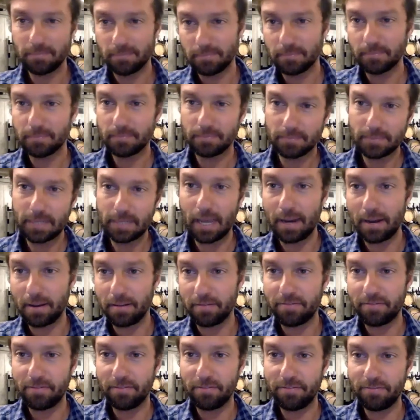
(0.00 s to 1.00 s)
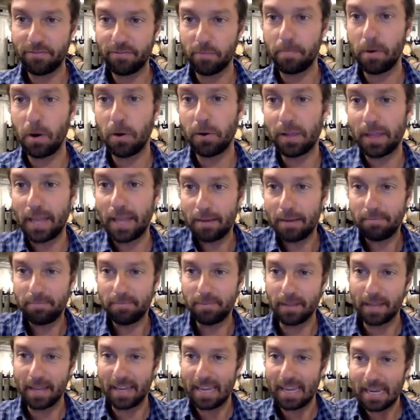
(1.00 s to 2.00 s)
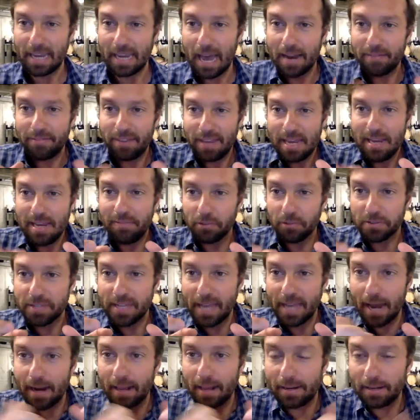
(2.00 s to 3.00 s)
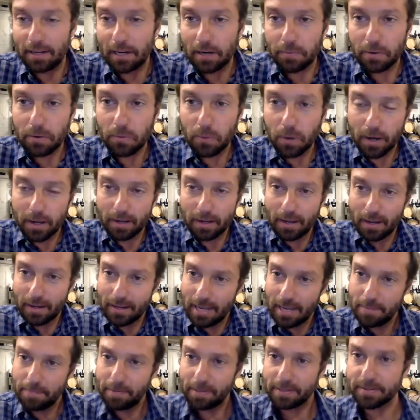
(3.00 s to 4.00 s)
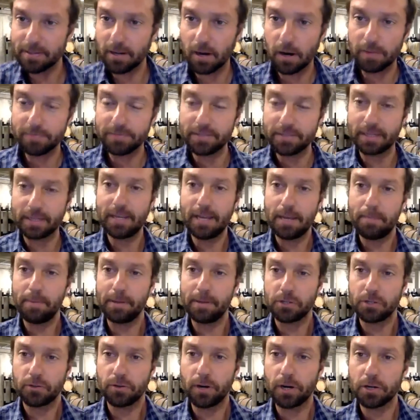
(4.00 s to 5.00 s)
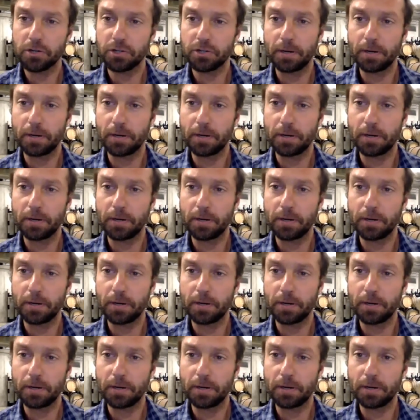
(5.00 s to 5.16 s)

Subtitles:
kind of foreboding, like kind of evil tannin. You know, we want to keep it soft and keep it structured.